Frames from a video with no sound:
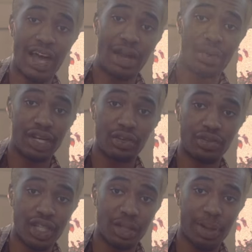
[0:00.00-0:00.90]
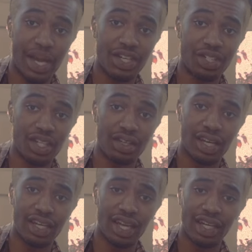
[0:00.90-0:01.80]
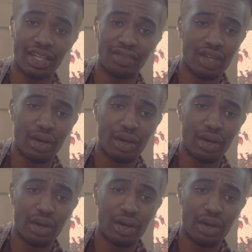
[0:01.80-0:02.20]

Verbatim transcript: fiery energy and passion and